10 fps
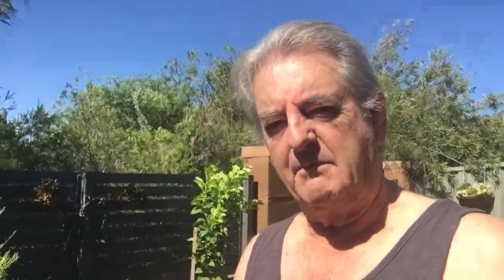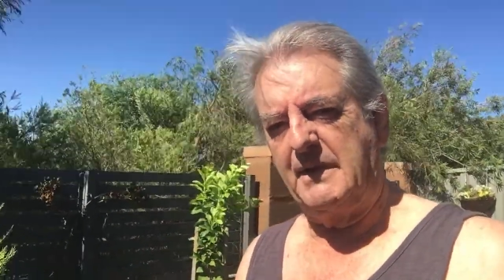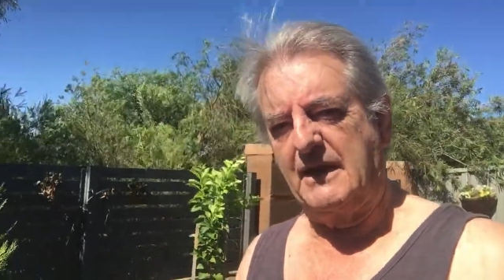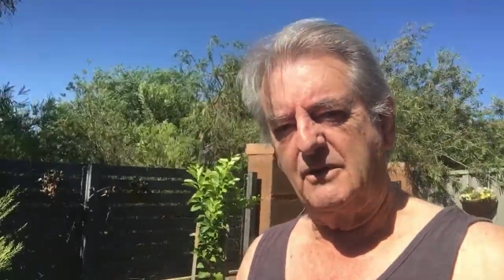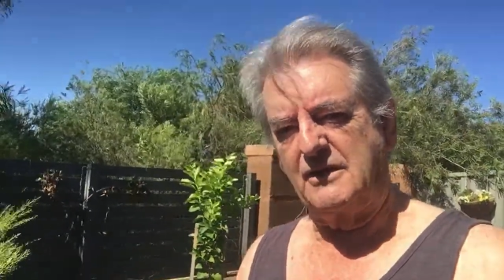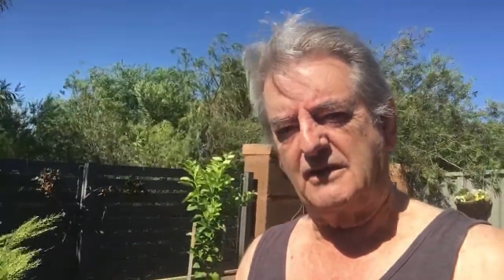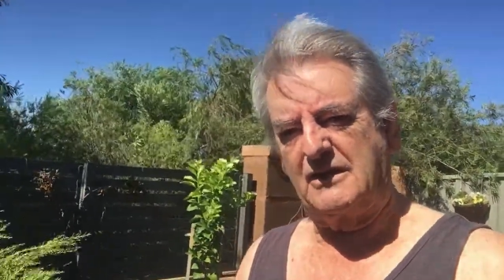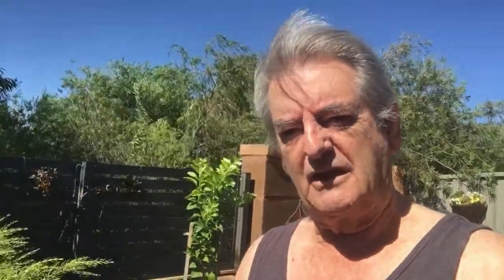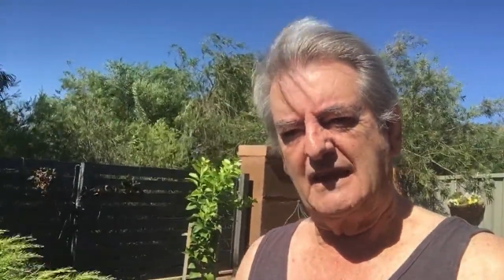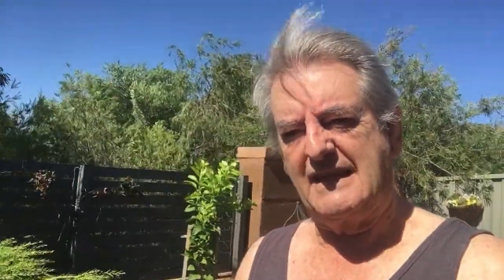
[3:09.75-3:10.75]
Because
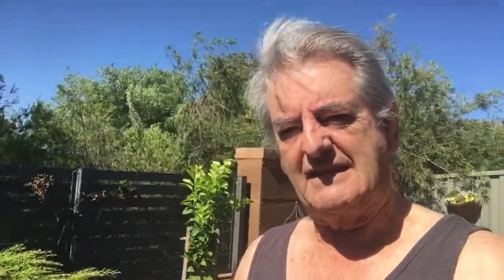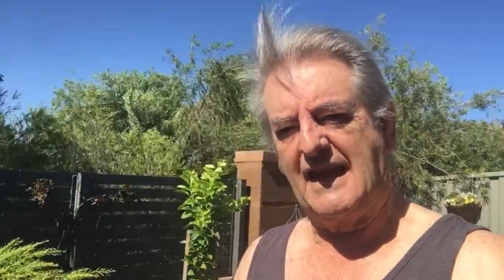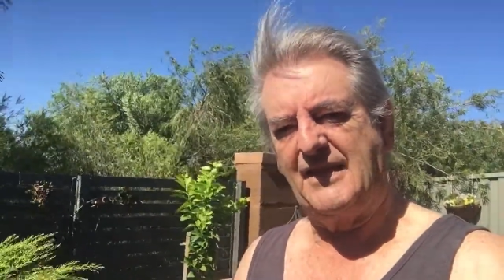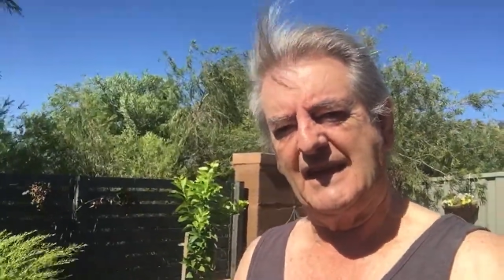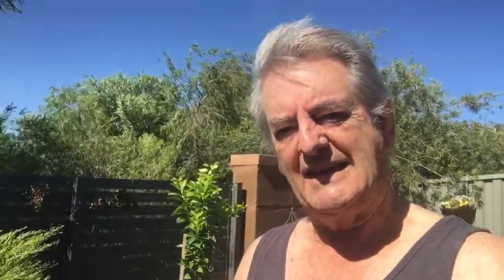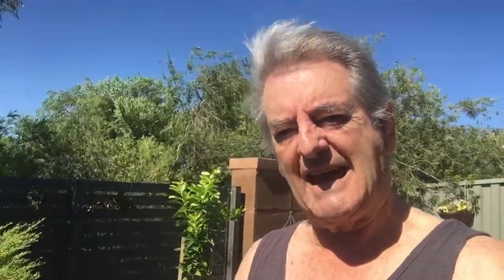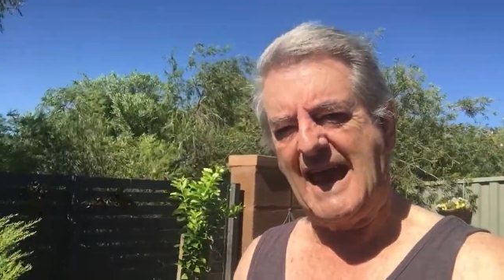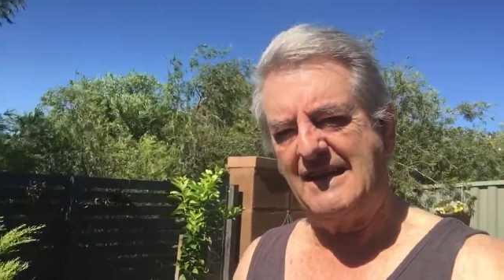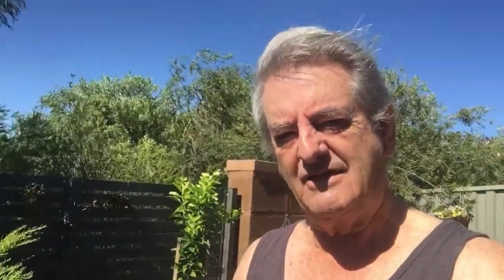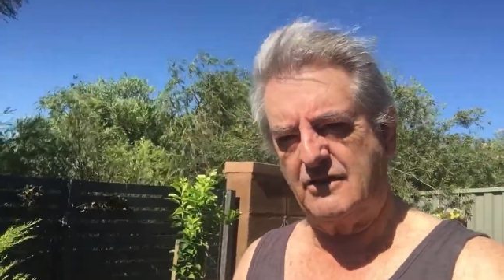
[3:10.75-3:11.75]
there's nothing
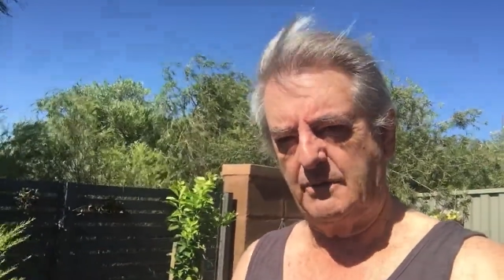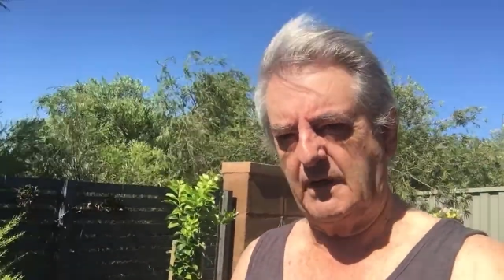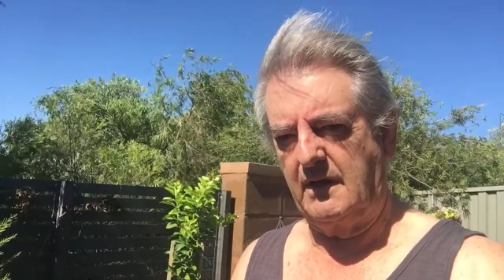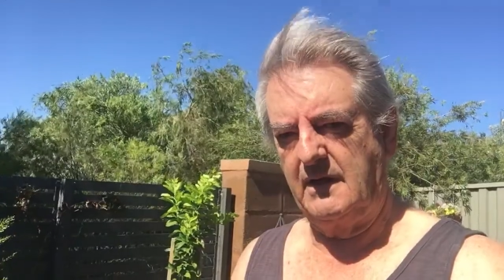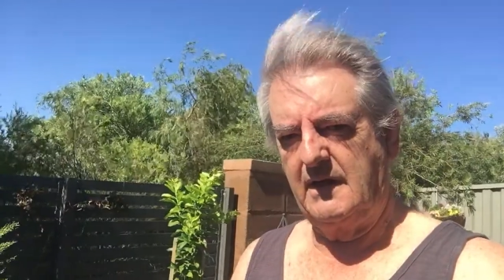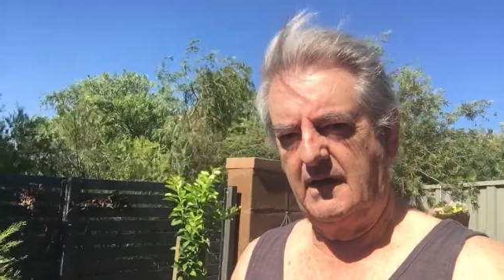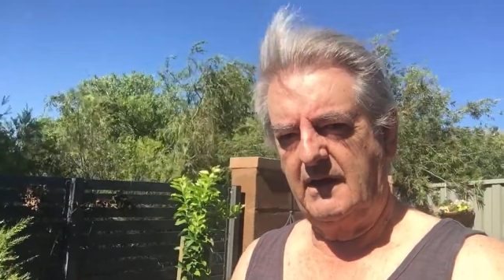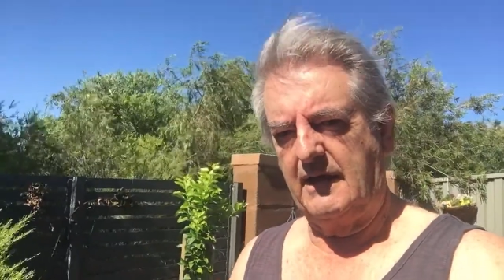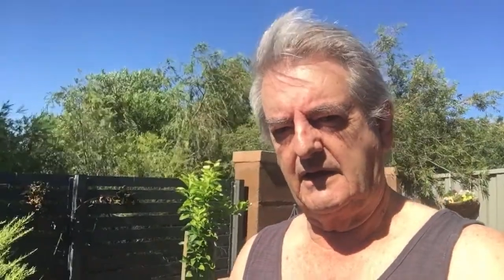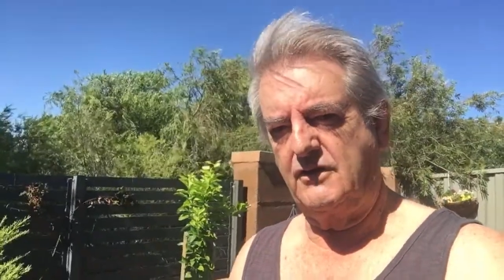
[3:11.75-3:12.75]
tangible
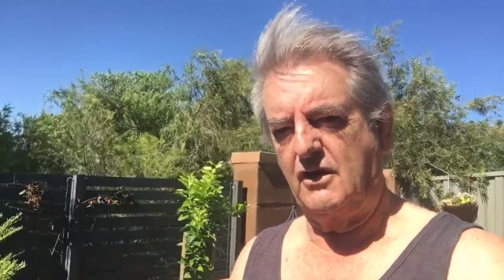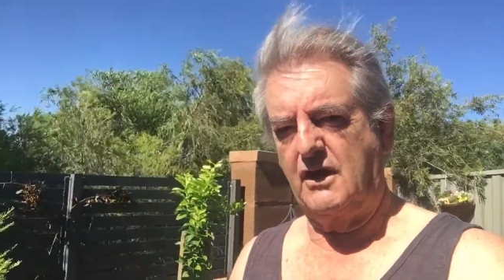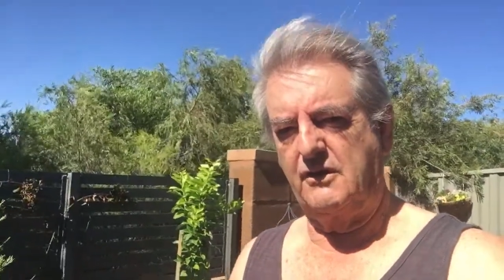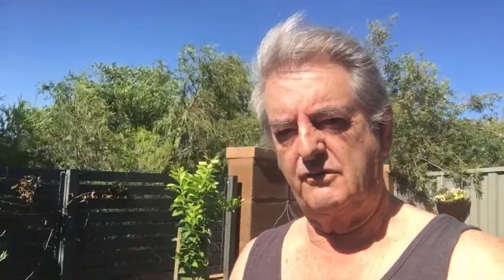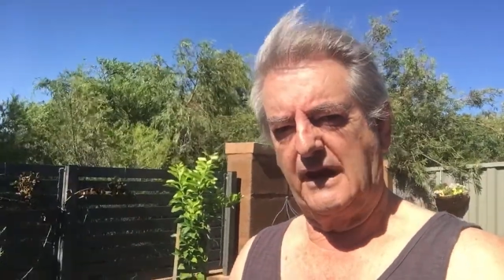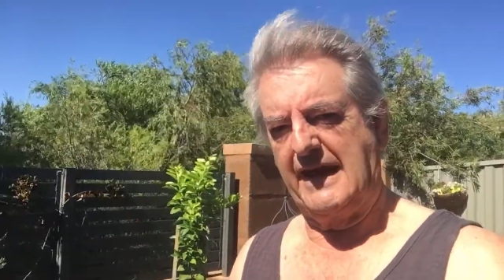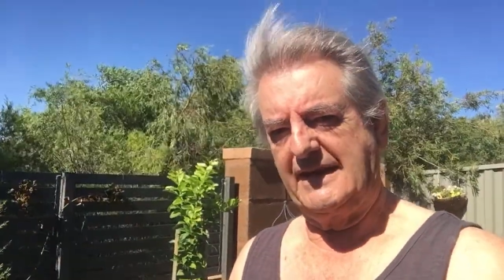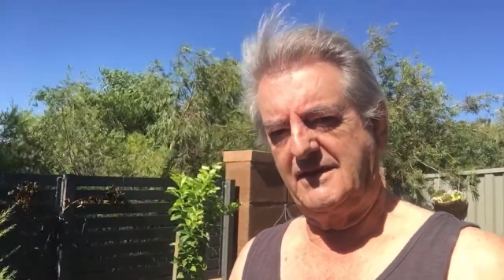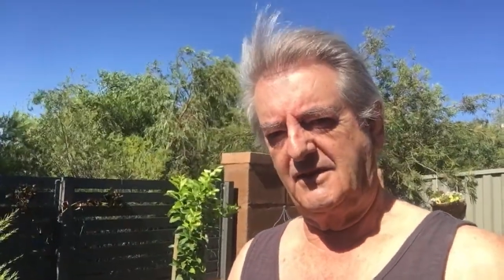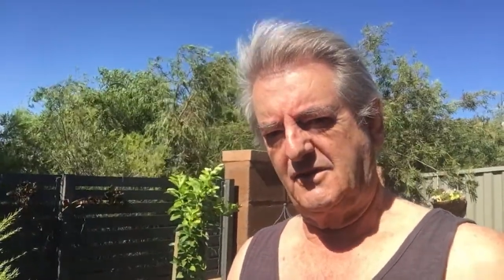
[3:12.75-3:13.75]
that you can
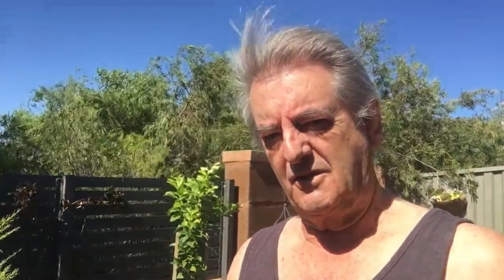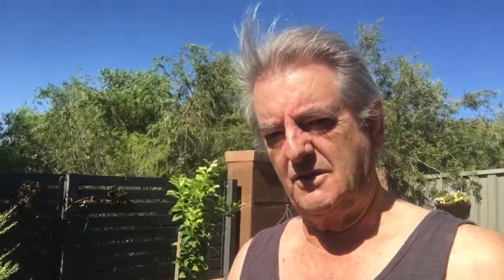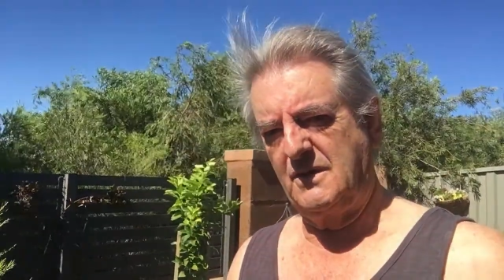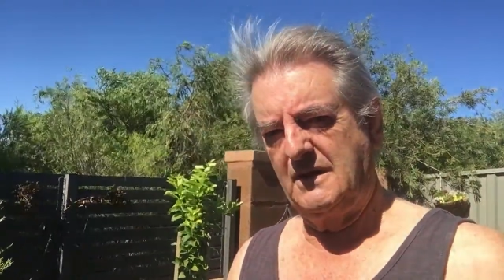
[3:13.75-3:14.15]
relate it to.